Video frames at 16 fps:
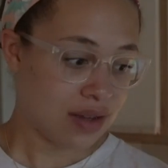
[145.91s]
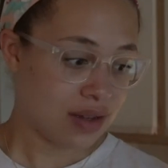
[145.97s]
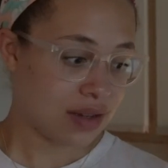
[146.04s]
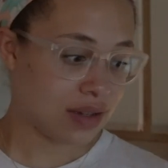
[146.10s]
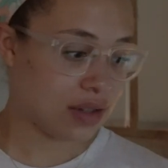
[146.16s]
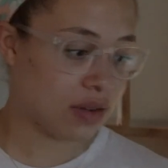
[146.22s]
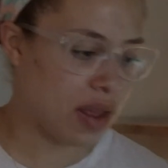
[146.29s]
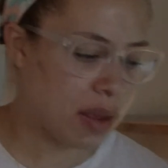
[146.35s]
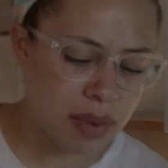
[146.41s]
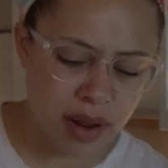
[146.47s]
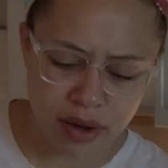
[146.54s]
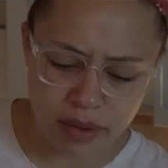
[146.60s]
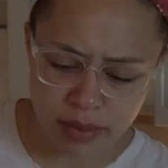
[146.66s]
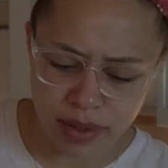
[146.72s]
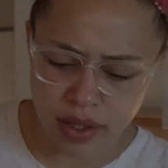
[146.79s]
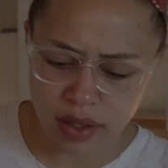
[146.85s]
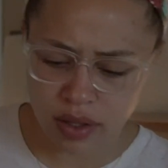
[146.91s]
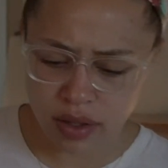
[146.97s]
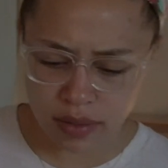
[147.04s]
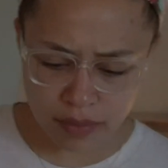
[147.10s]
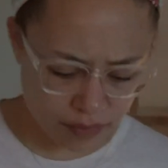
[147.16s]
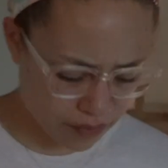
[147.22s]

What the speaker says: So they better be good.